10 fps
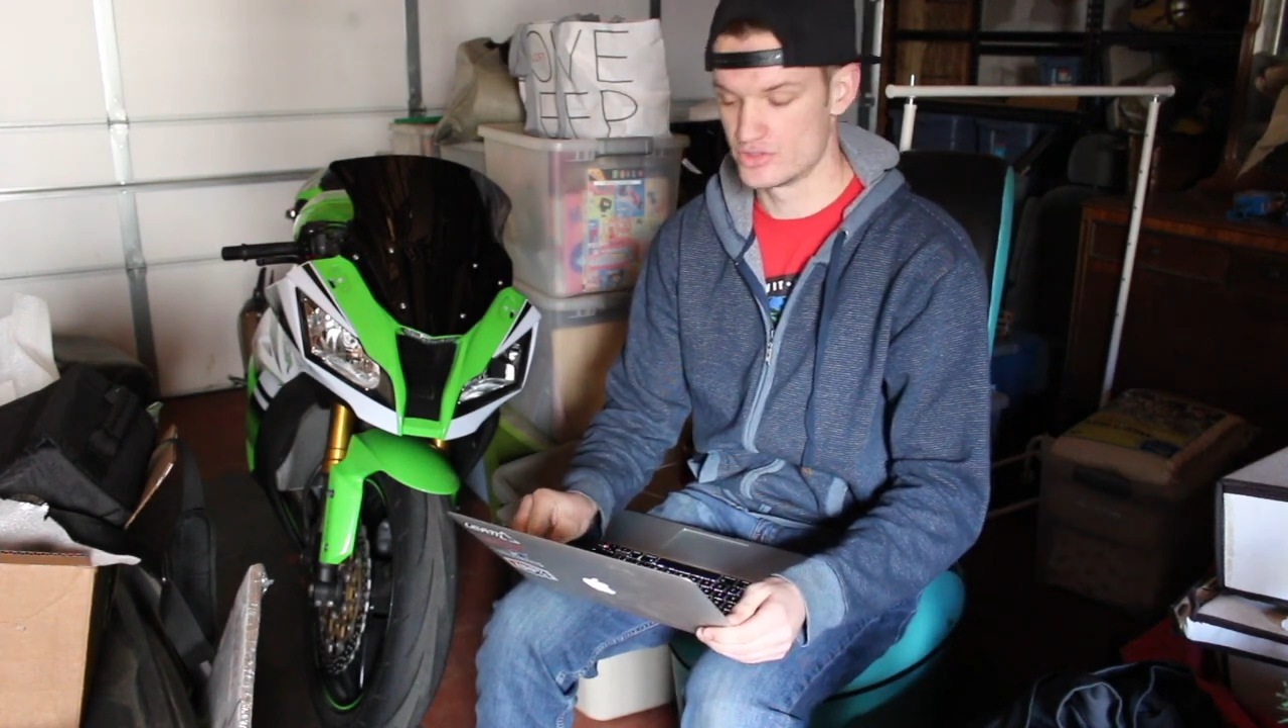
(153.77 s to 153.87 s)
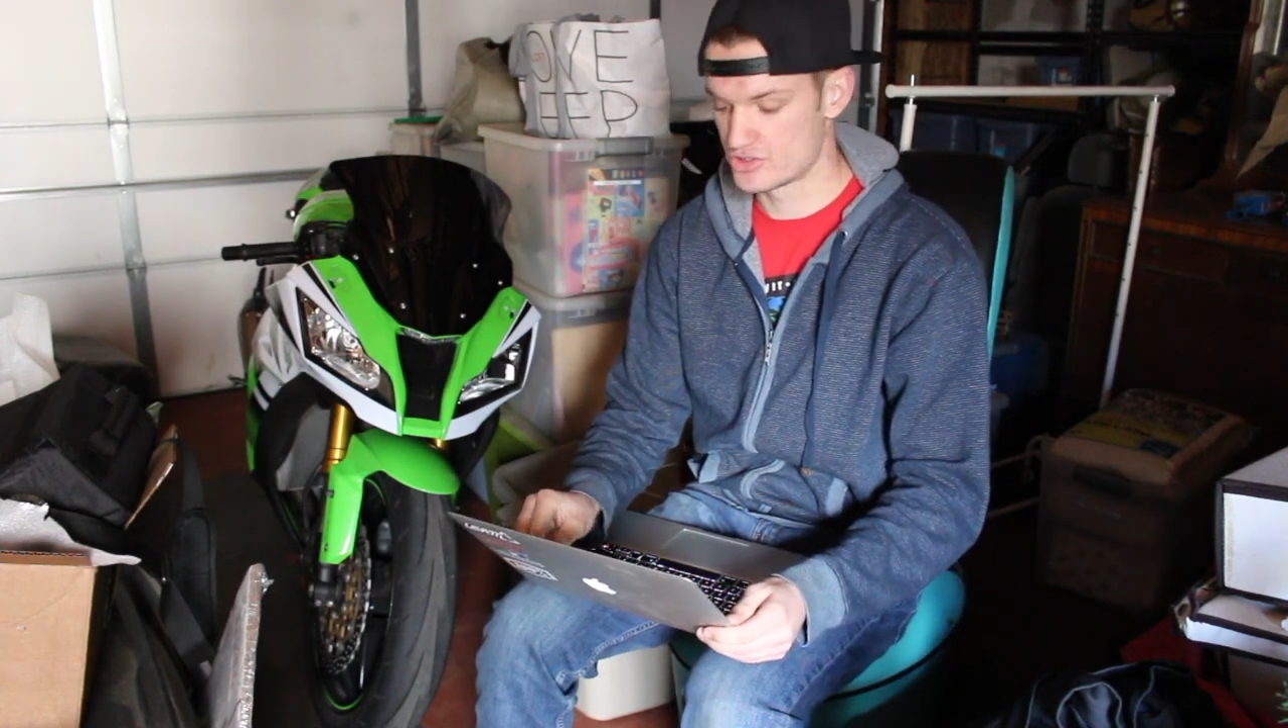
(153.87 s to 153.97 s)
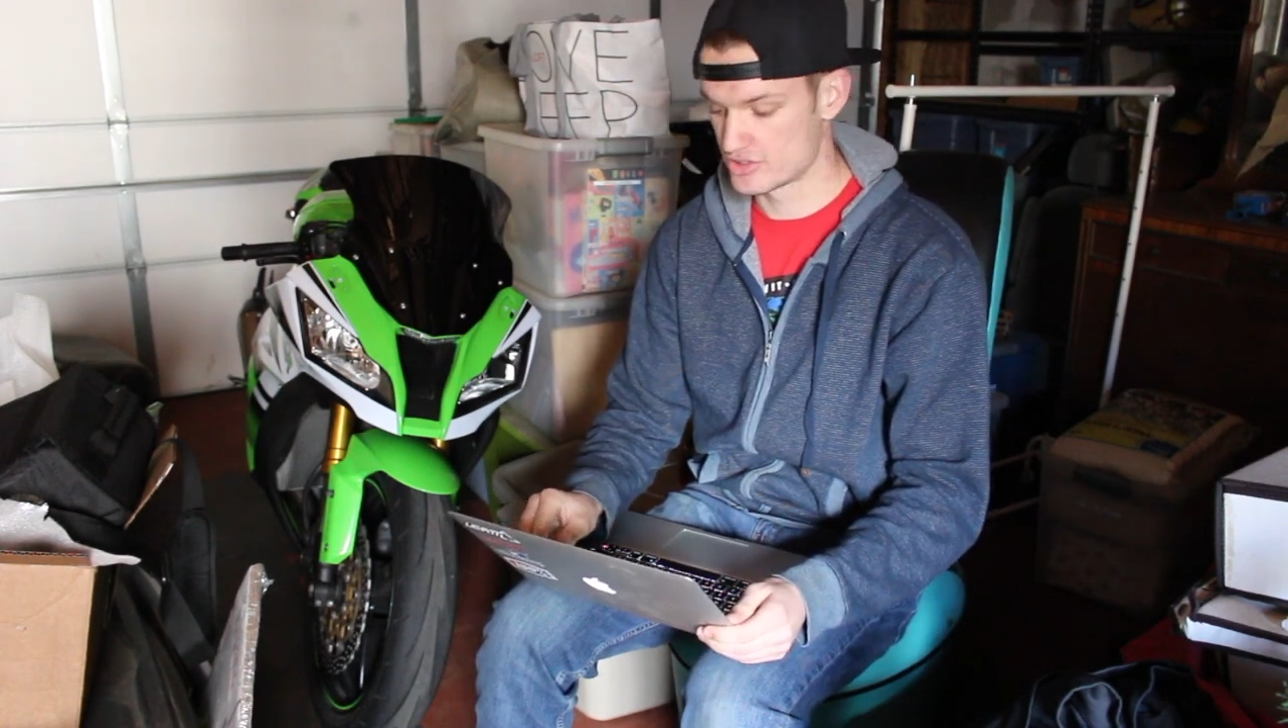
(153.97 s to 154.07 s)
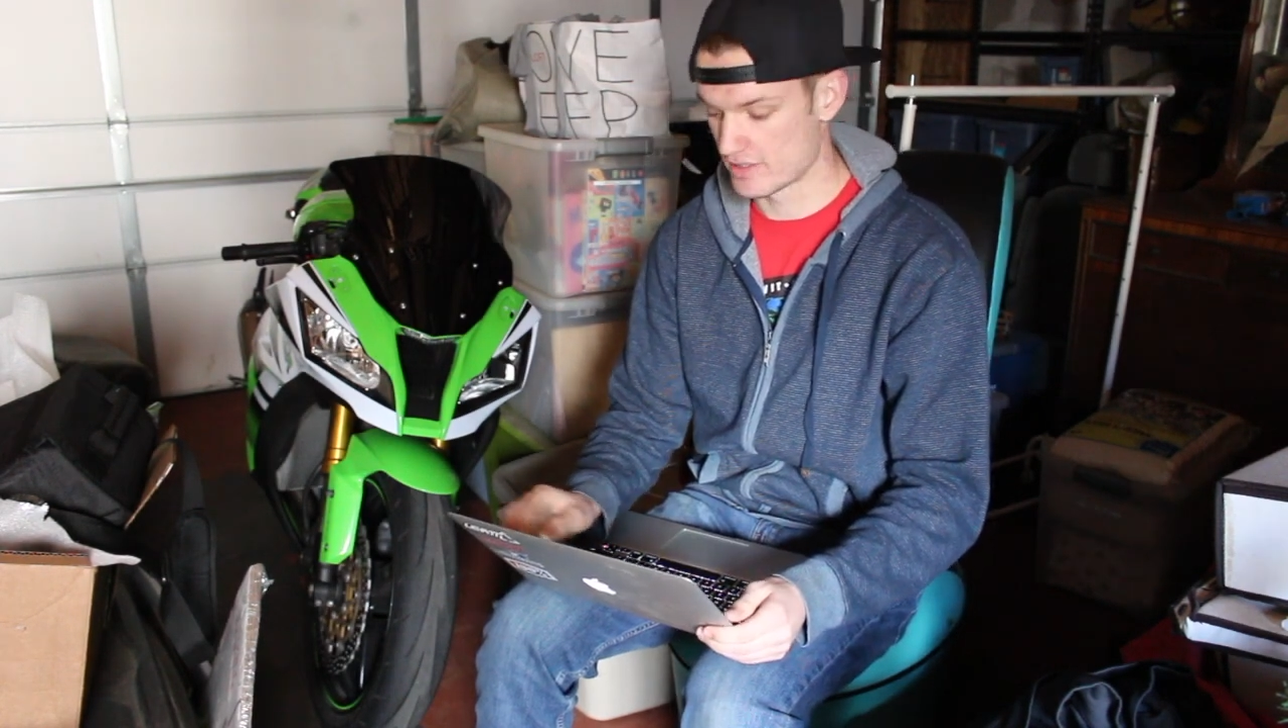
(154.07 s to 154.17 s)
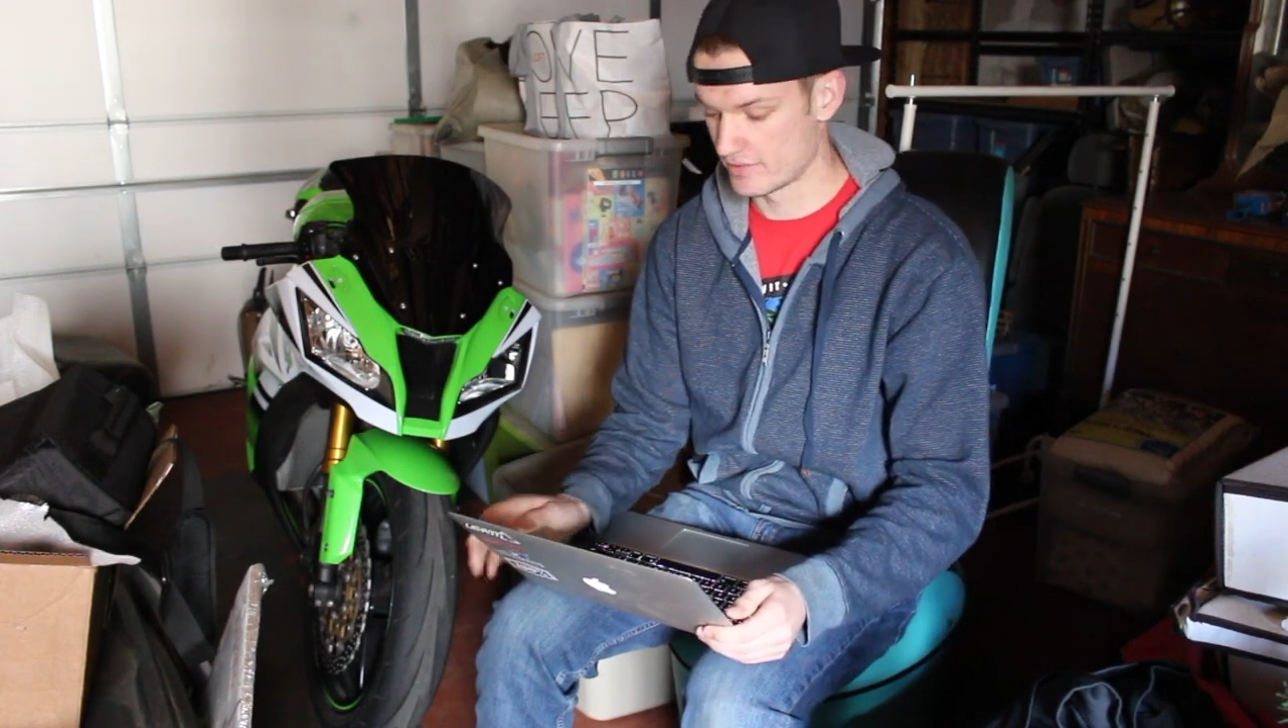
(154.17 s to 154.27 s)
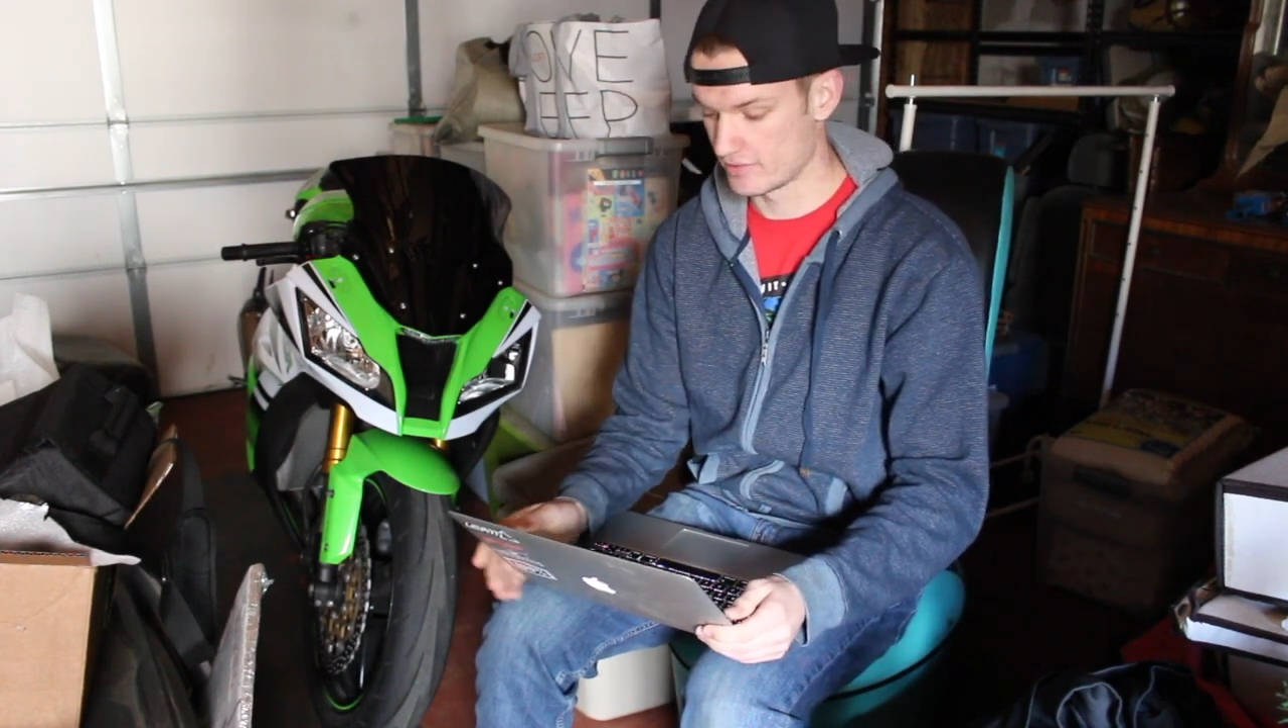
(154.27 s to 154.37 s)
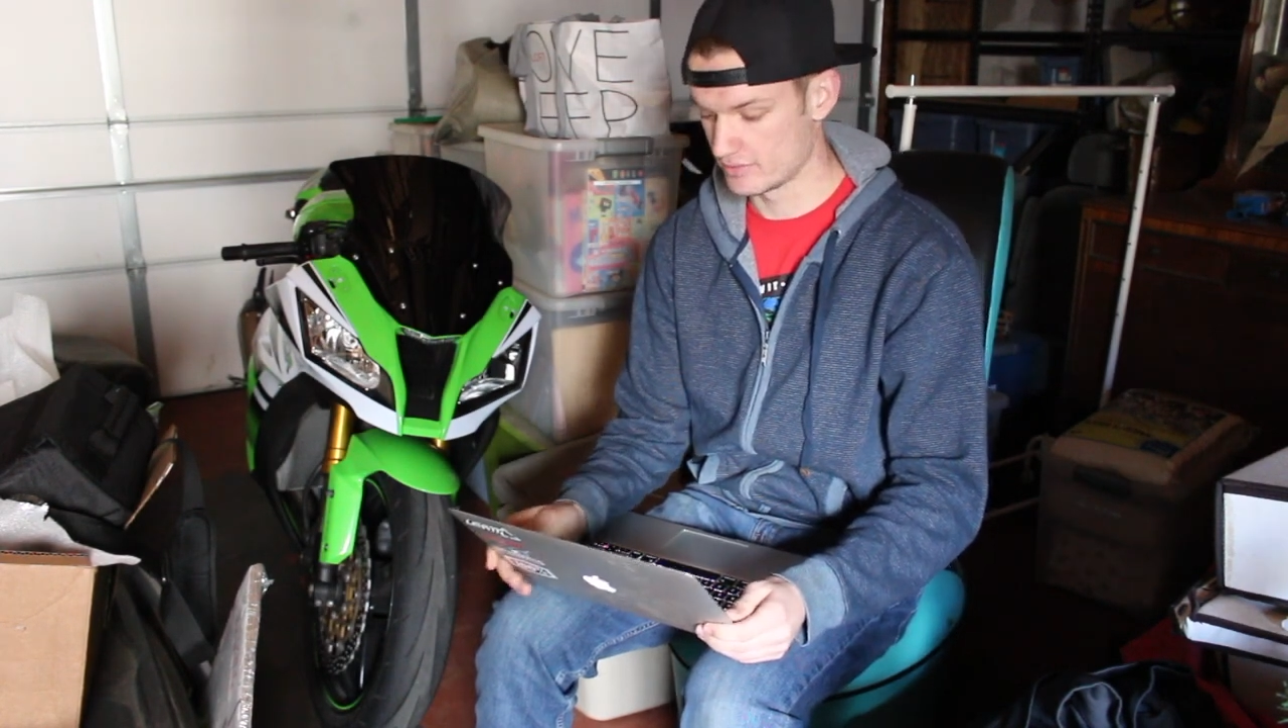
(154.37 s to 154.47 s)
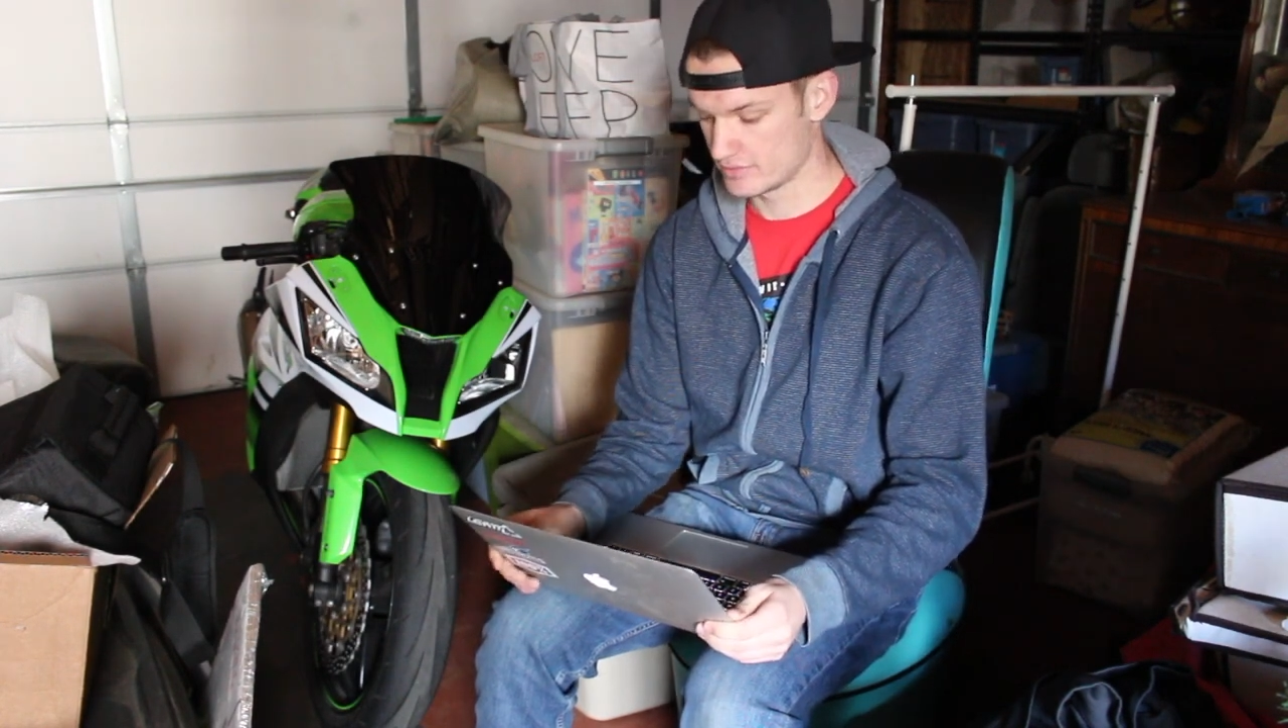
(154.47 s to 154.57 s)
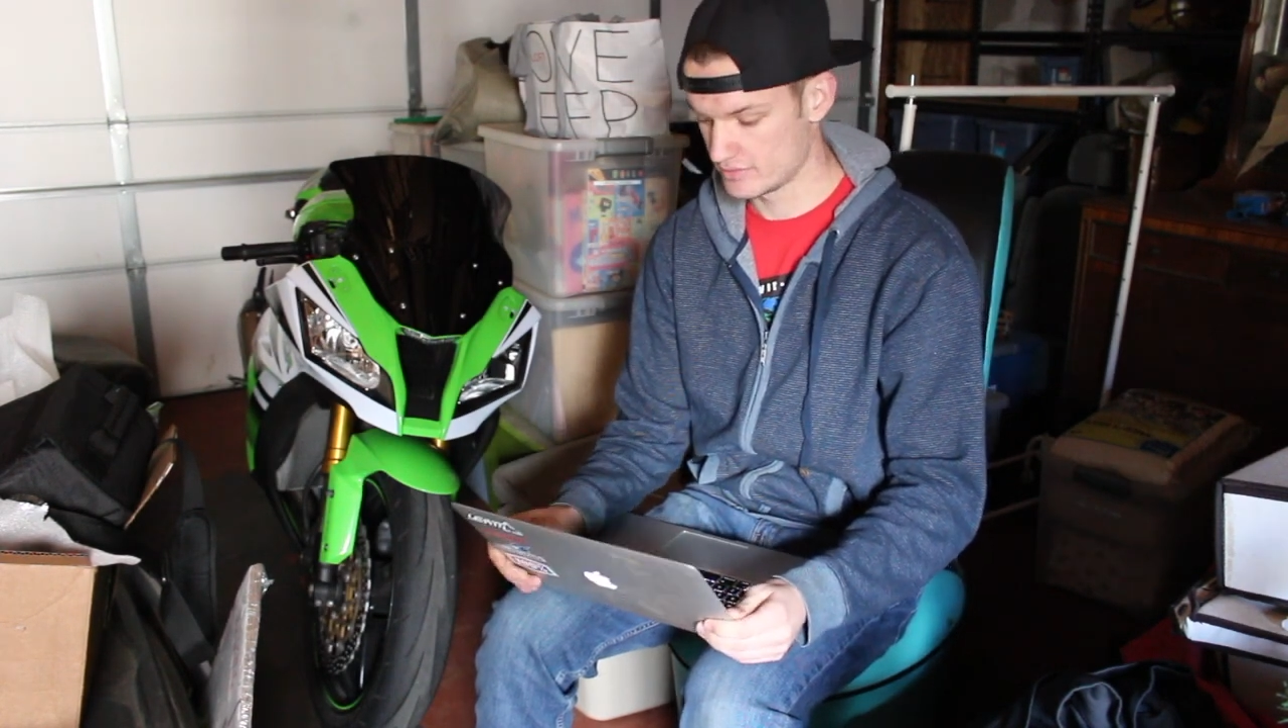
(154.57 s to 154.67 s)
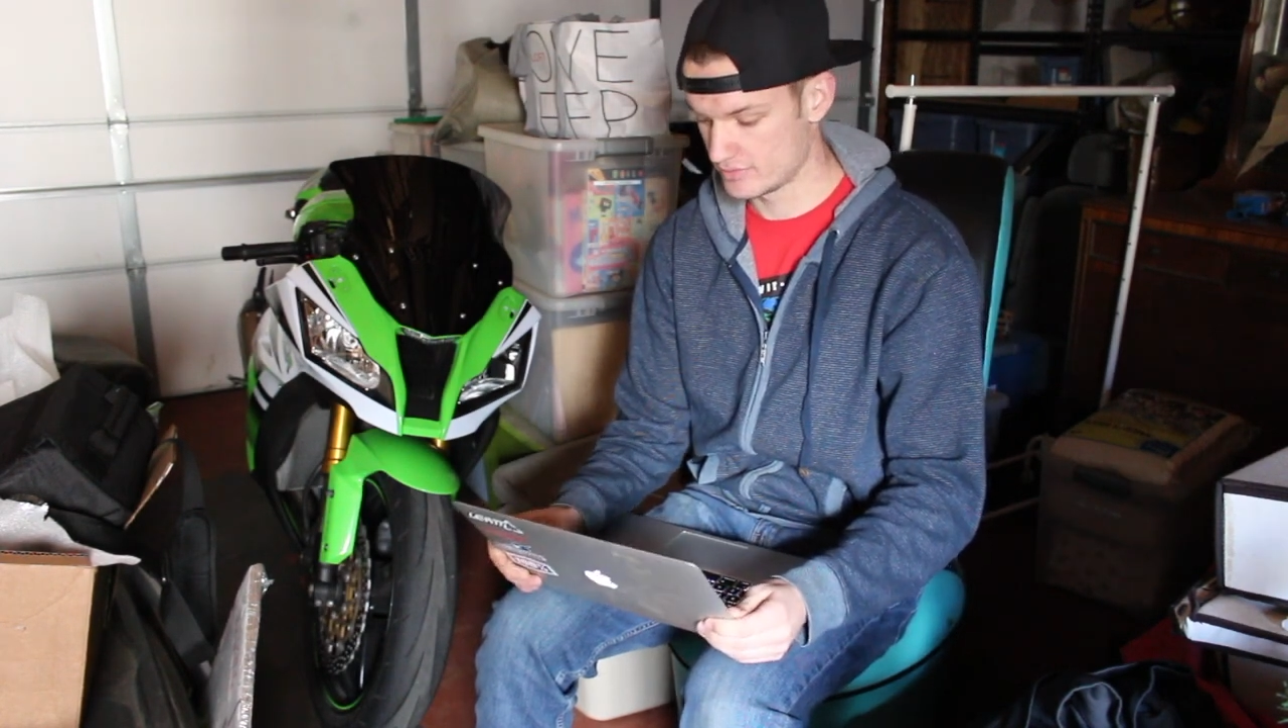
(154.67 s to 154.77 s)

shout out